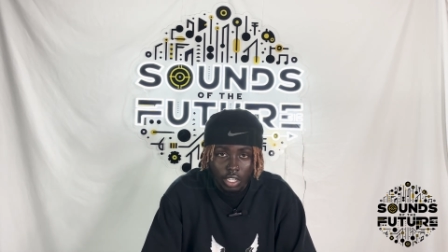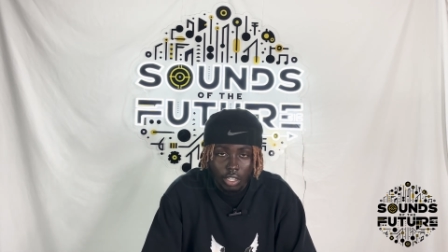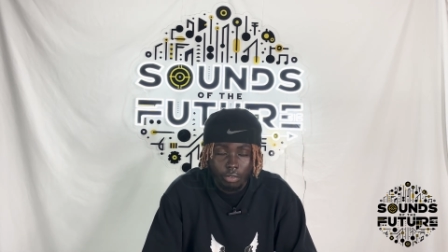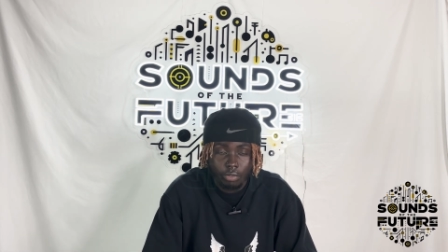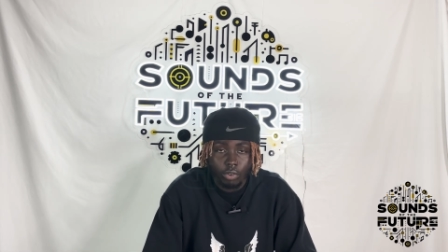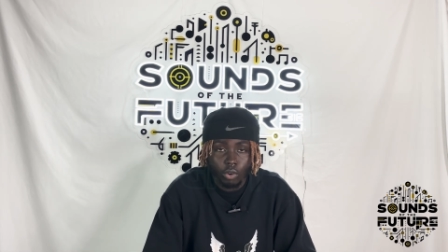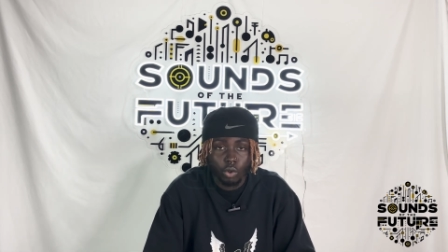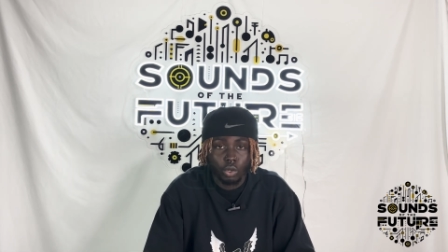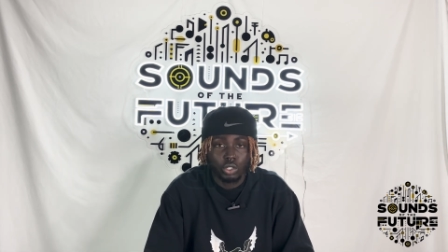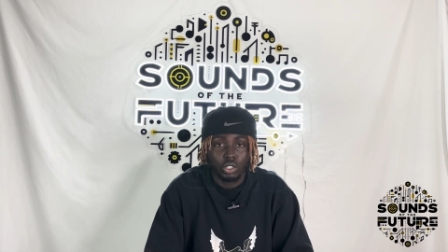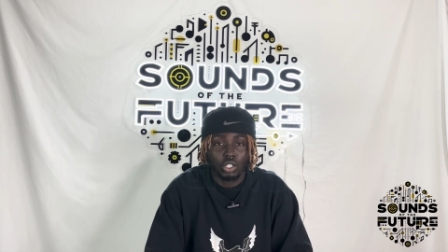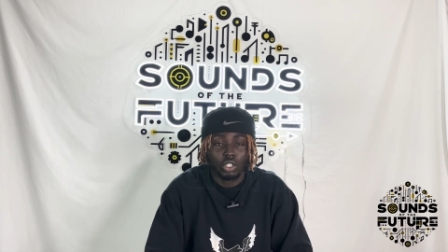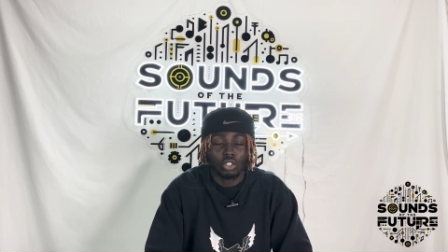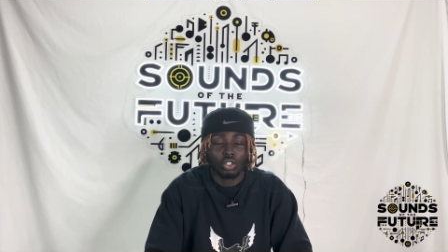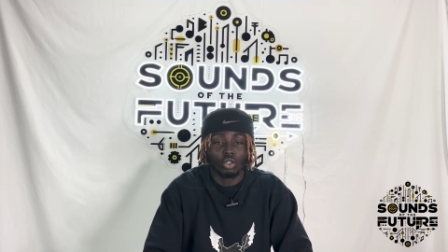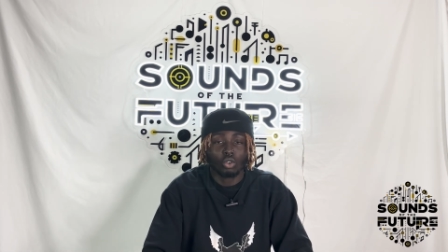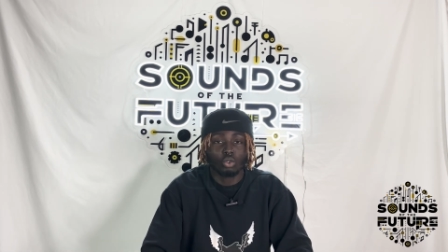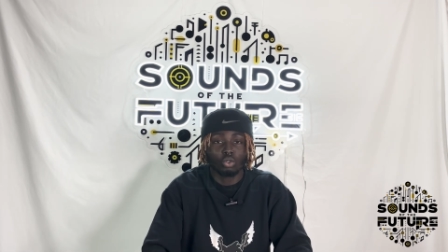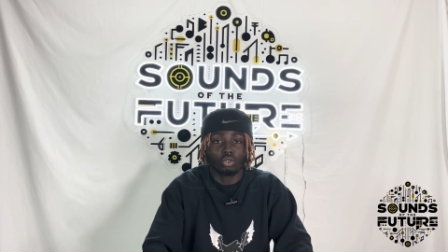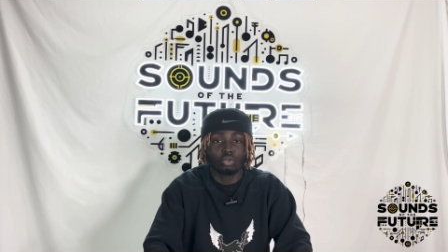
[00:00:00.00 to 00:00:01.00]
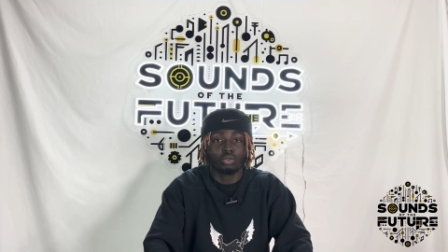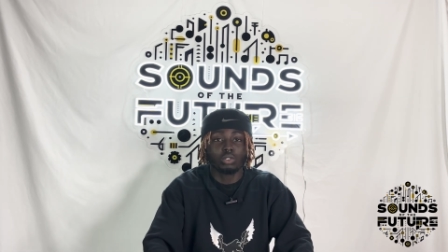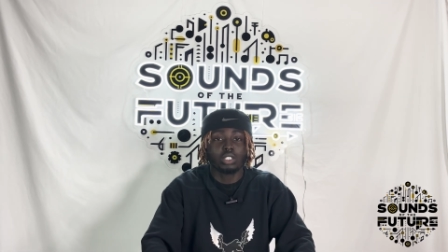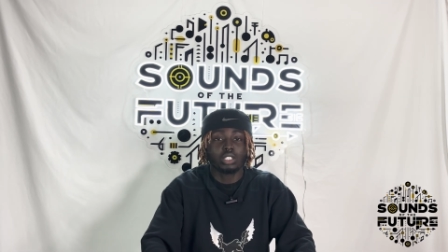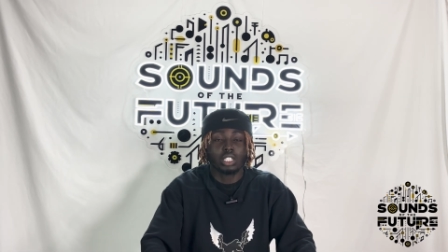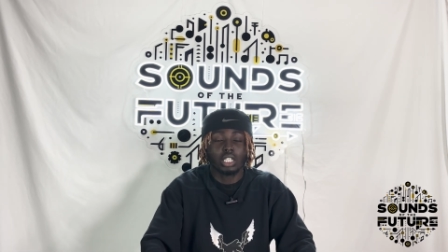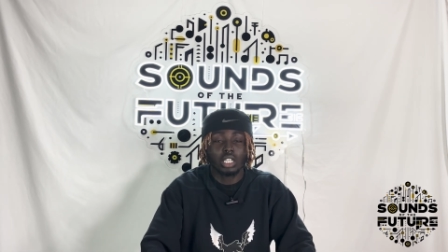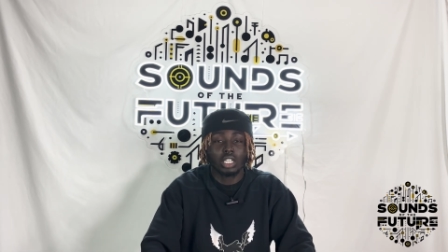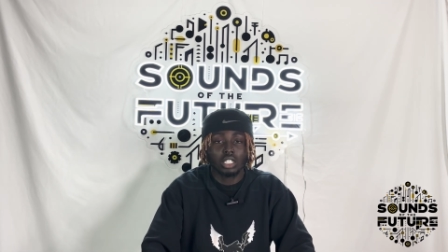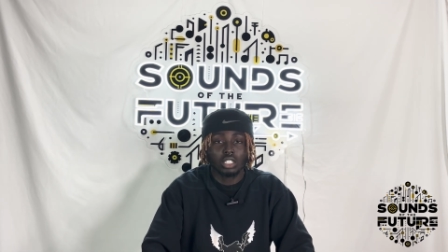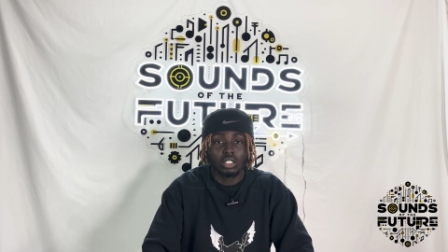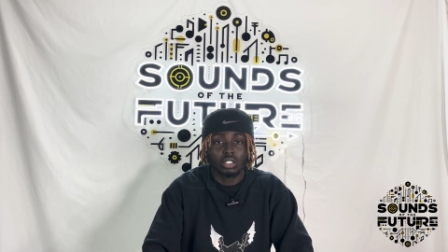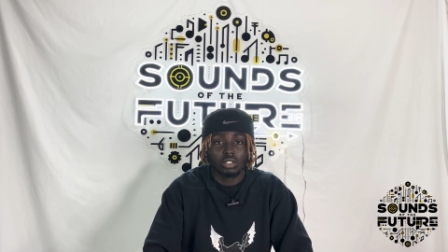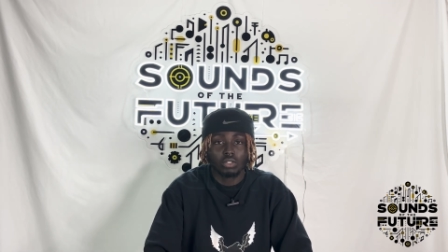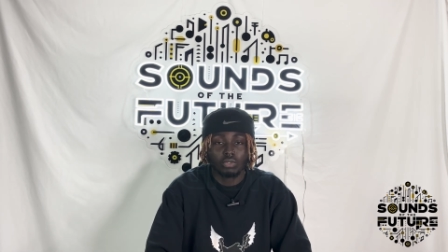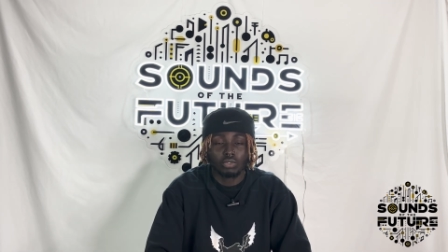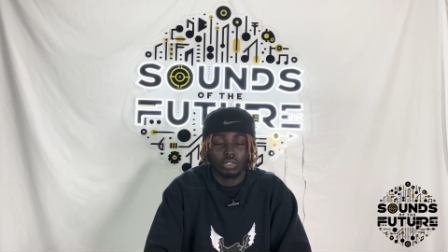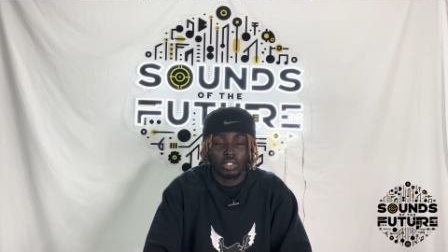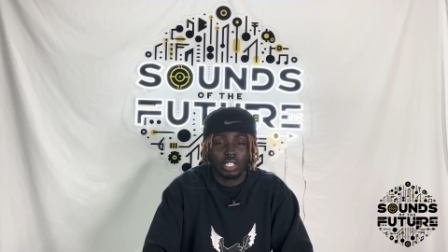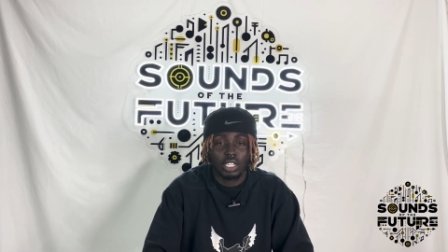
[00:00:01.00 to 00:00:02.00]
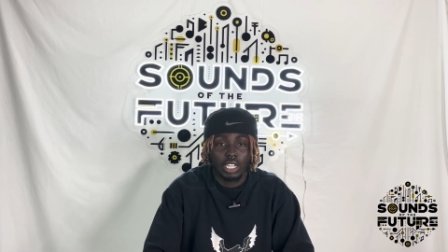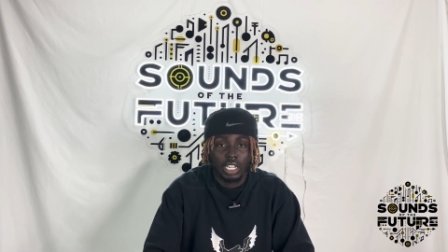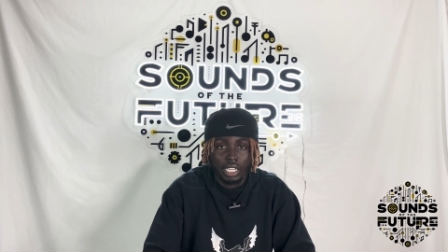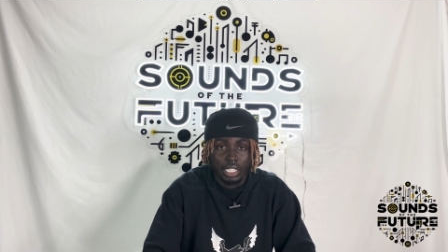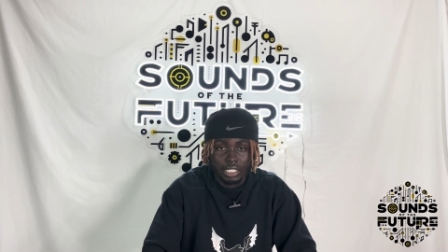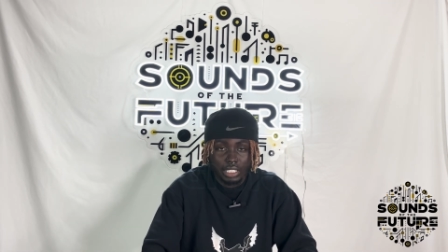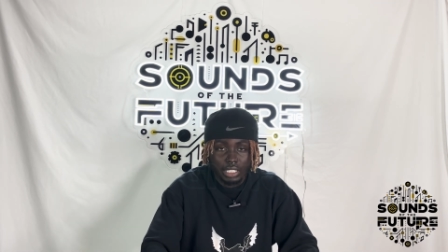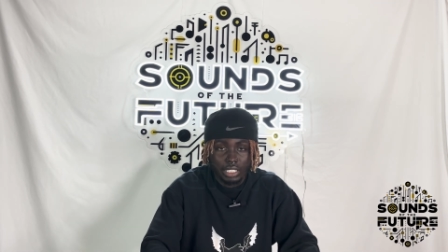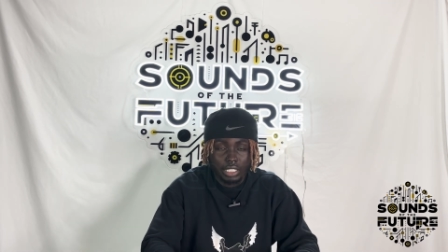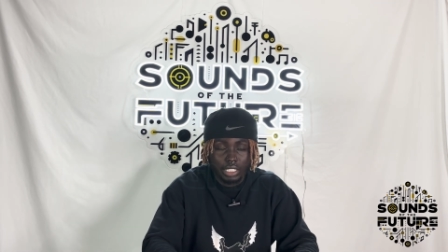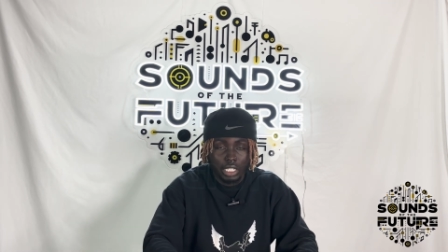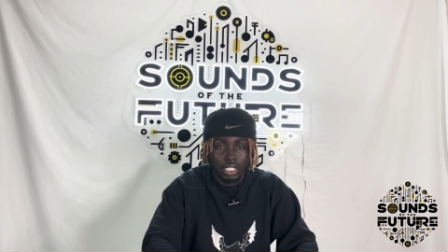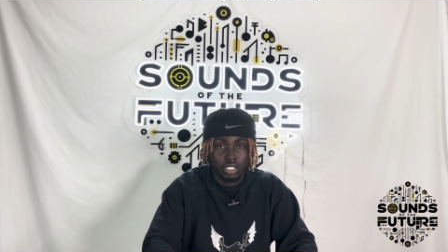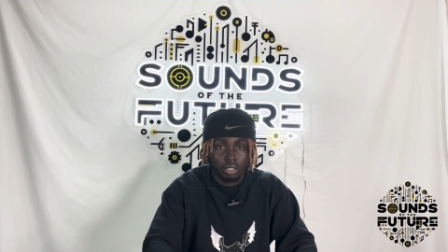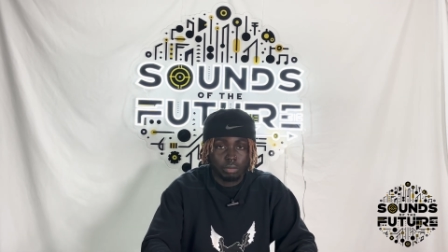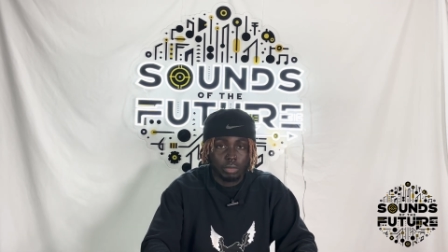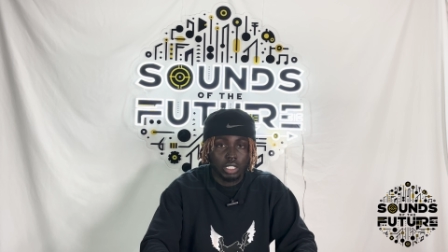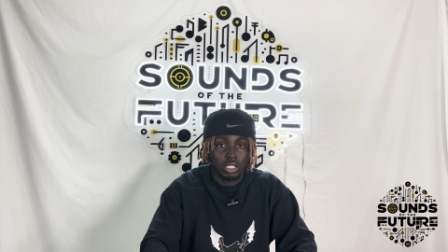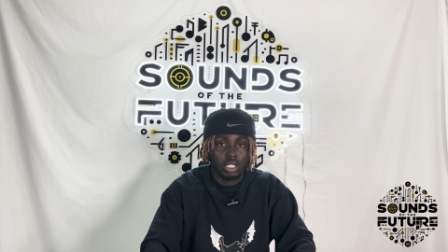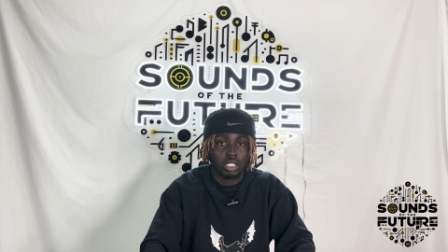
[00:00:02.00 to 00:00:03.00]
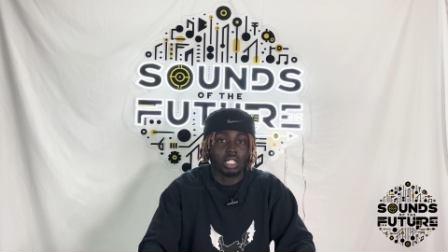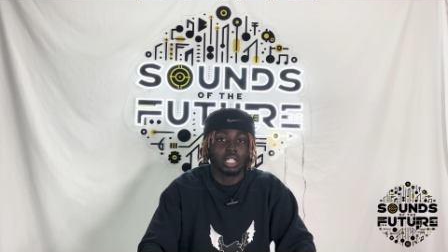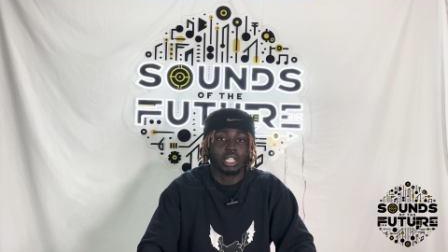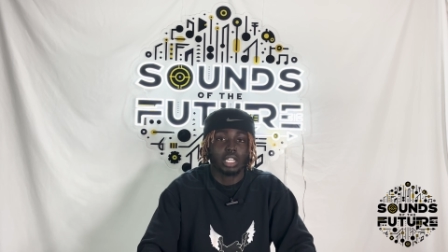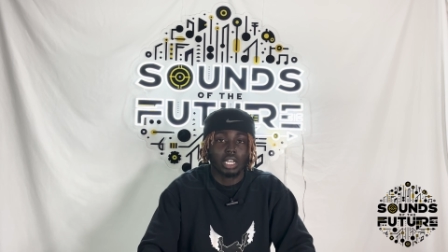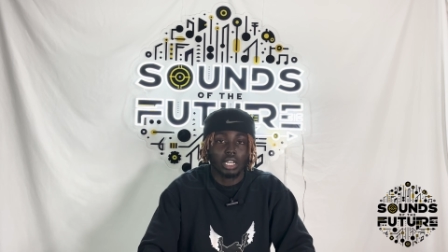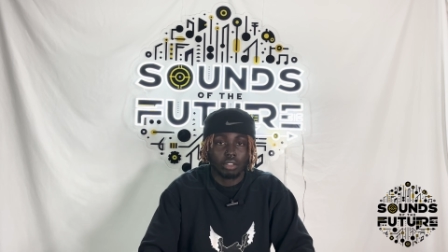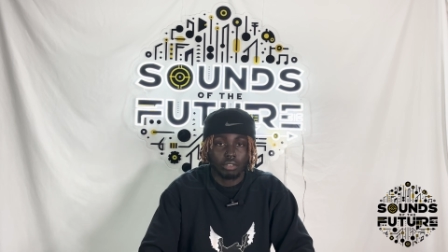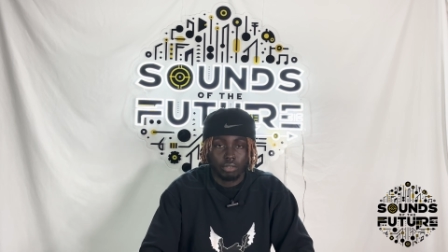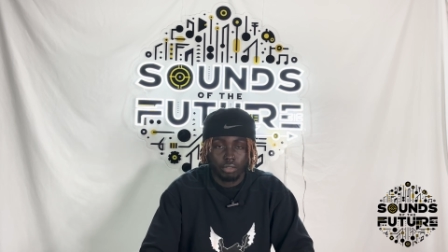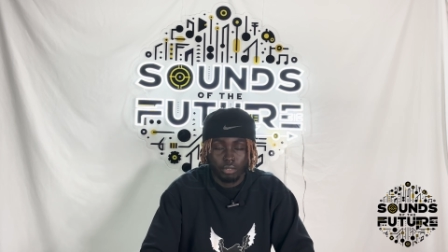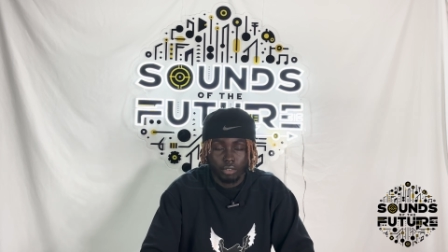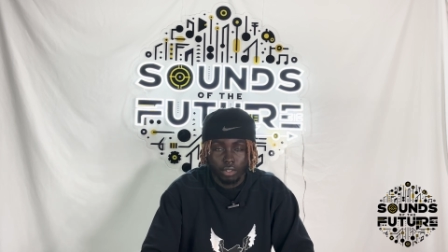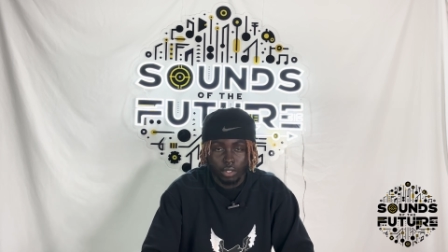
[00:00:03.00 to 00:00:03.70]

and focus on those three things for the next six months of your life